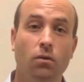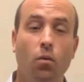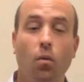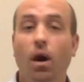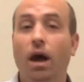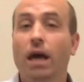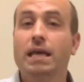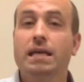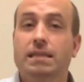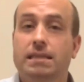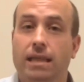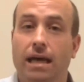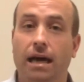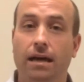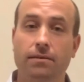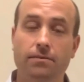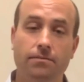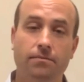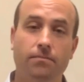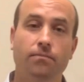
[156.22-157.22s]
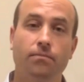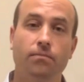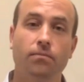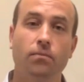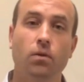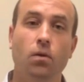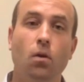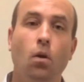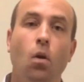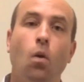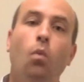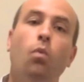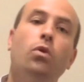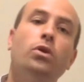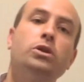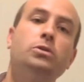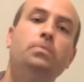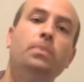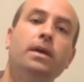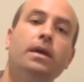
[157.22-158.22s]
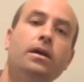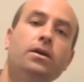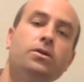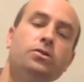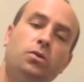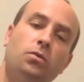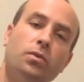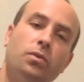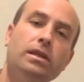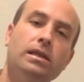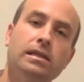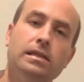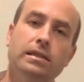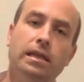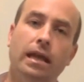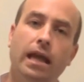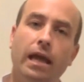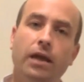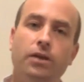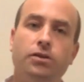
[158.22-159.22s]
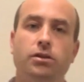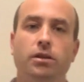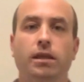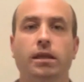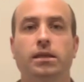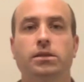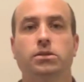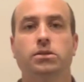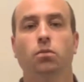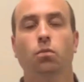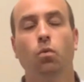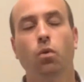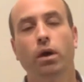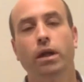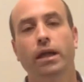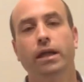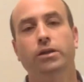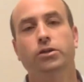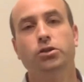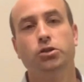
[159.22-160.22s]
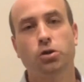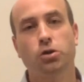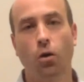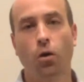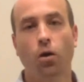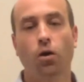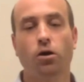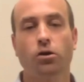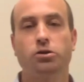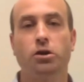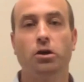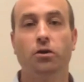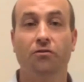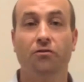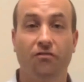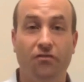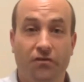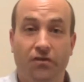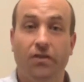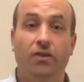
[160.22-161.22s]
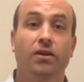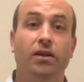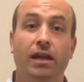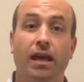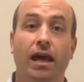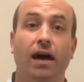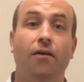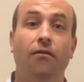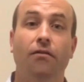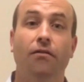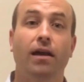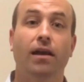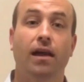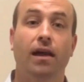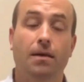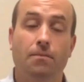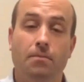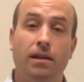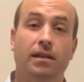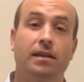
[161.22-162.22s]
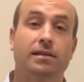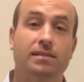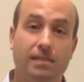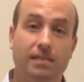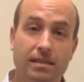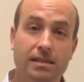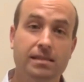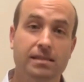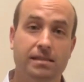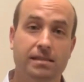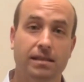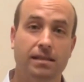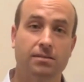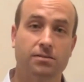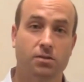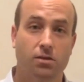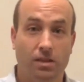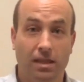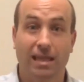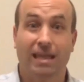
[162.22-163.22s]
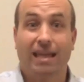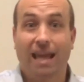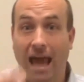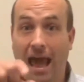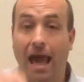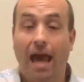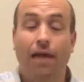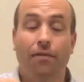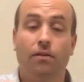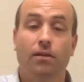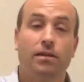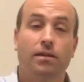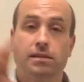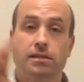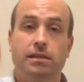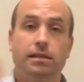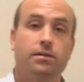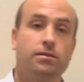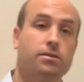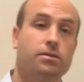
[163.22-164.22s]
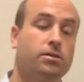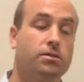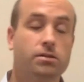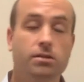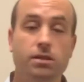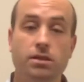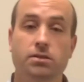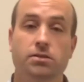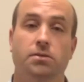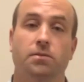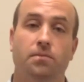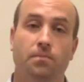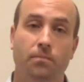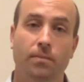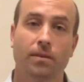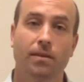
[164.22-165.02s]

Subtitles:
Why is that? Well, it's because the real estate agent is the one in charge of filling out that MLS listing so they can add the listing to the system.